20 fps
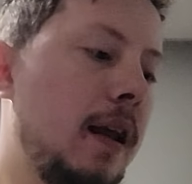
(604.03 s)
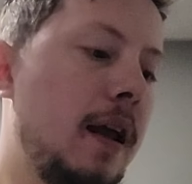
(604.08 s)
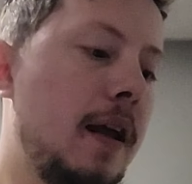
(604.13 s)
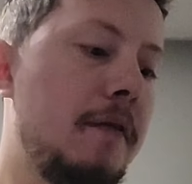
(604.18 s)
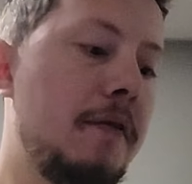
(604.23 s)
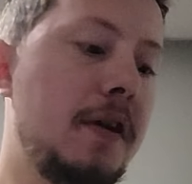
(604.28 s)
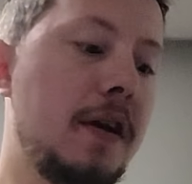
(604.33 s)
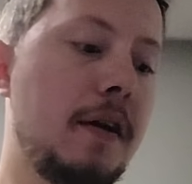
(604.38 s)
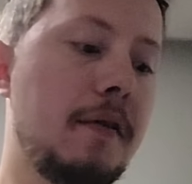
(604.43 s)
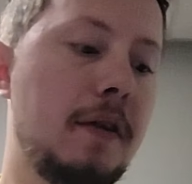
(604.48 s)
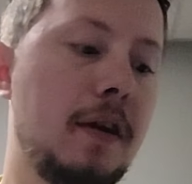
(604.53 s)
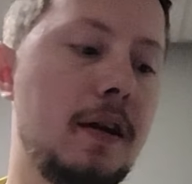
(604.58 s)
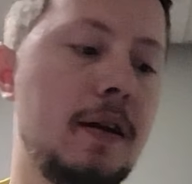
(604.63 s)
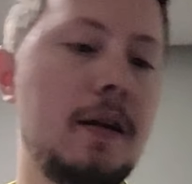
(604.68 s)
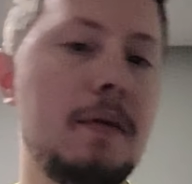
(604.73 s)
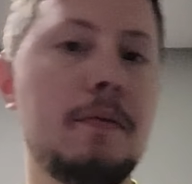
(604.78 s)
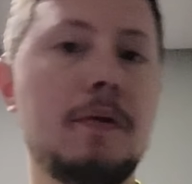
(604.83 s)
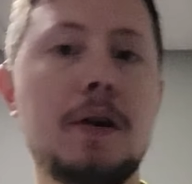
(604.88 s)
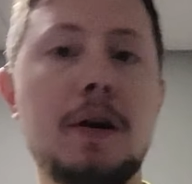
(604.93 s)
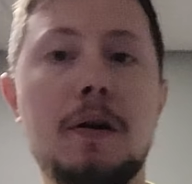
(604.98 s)
If you have
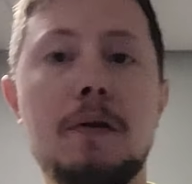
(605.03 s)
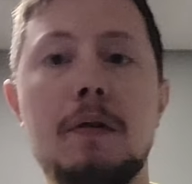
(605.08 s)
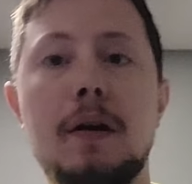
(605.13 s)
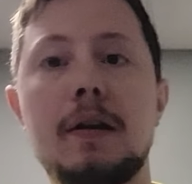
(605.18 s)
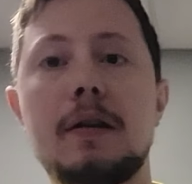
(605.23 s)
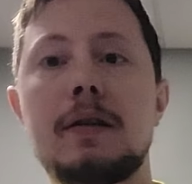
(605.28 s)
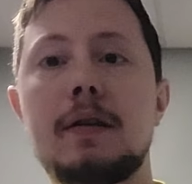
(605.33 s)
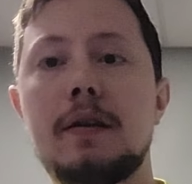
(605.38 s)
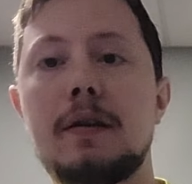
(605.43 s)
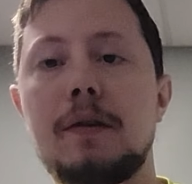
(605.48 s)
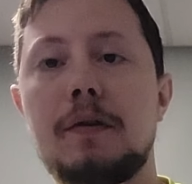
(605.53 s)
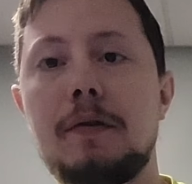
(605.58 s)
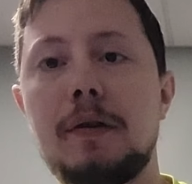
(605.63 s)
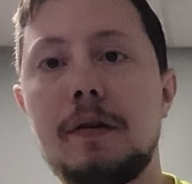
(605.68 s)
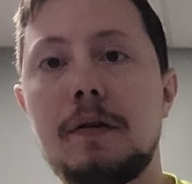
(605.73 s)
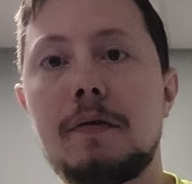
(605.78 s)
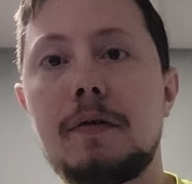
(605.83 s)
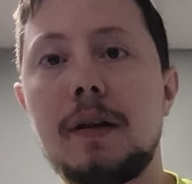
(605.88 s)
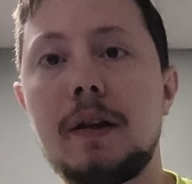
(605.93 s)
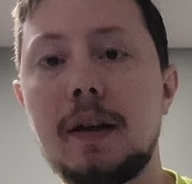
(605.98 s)
any more questions,
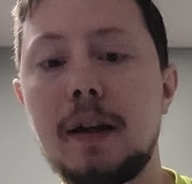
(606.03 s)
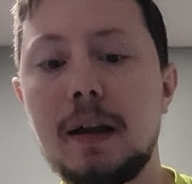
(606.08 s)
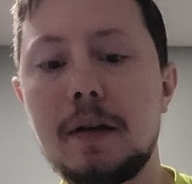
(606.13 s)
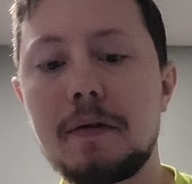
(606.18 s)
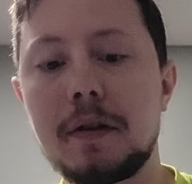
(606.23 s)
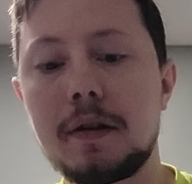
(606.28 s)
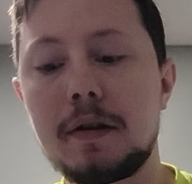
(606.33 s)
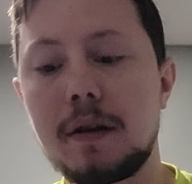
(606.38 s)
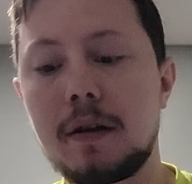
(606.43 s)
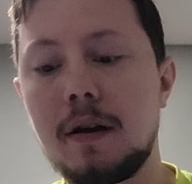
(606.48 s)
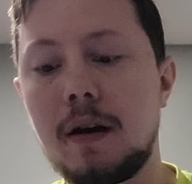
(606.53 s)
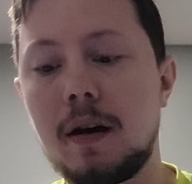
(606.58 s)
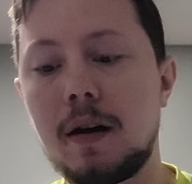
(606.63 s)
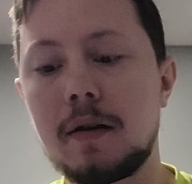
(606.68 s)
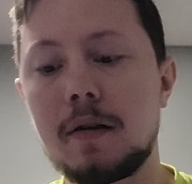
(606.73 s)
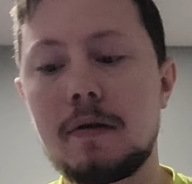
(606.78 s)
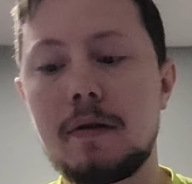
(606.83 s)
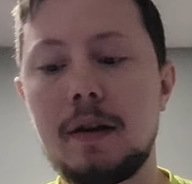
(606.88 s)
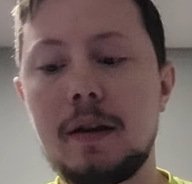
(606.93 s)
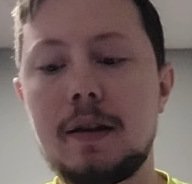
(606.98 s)
feel free to give us a call
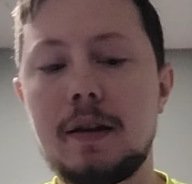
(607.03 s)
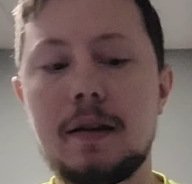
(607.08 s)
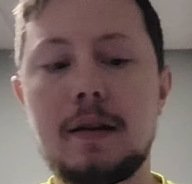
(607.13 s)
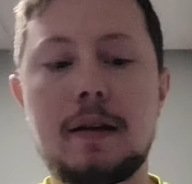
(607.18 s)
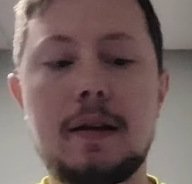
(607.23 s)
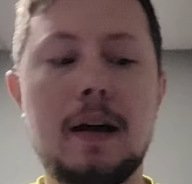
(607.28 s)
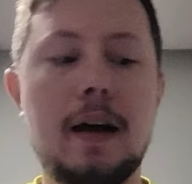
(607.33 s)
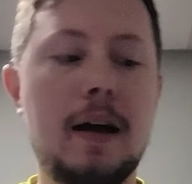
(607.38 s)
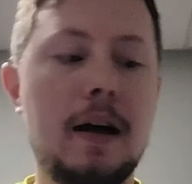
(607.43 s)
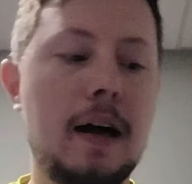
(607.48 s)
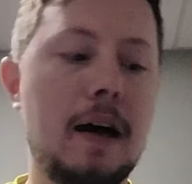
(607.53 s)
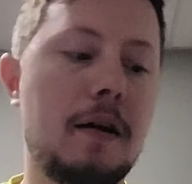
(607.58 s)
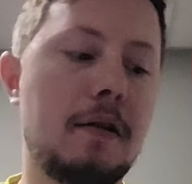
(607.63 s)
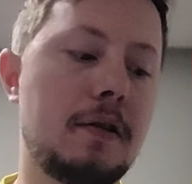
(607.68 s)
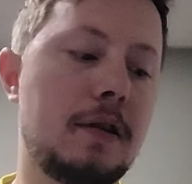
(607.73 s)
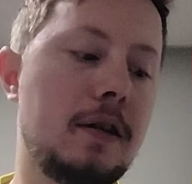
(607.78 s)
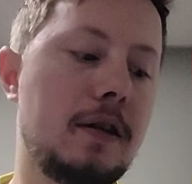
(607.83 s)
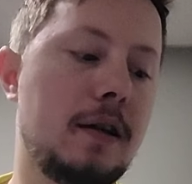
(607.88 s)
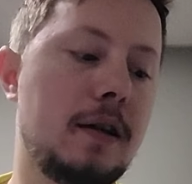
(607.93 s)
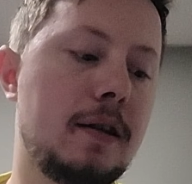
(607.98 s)
or reach
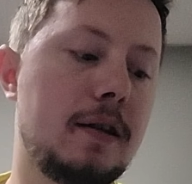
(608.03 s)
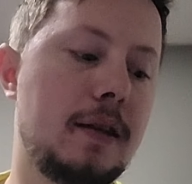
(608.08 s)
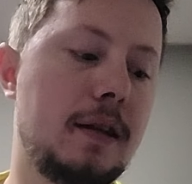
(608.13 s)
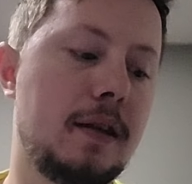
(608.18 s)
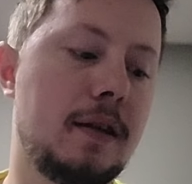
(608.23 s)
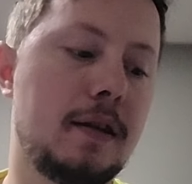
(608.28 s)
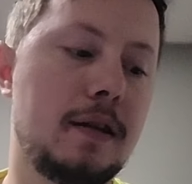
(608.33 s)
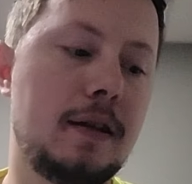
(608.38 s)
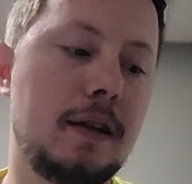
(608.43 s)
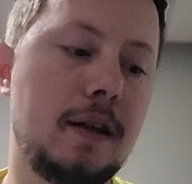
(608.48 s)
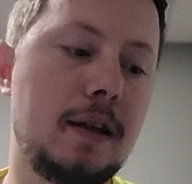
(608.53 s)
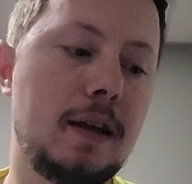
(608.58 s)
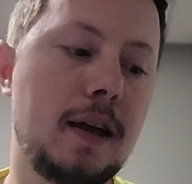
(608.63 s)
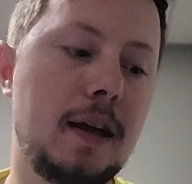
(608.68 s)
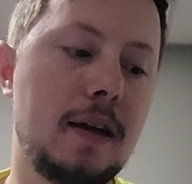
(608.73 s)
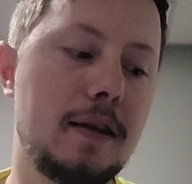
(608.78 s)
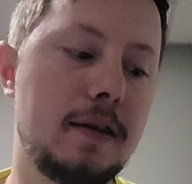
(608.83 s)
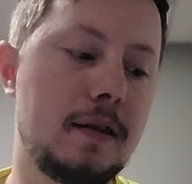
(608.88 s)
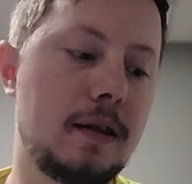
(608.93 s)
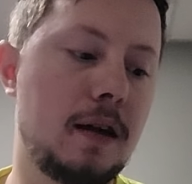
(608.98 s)
out to us here at
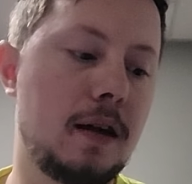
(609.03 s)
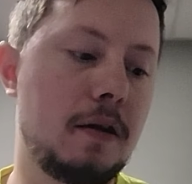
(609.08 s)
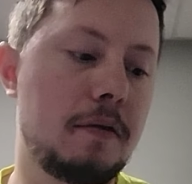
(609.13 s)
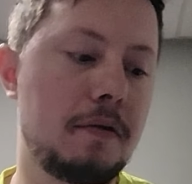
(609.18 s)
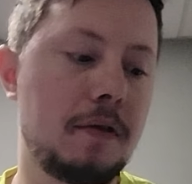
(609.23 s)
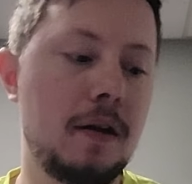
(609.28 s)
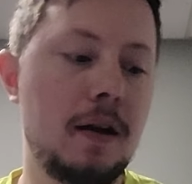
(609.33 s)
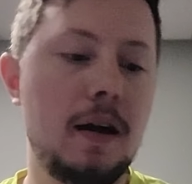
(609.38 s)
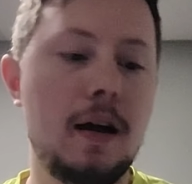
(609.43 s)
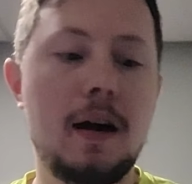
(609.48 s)
DK Stuff.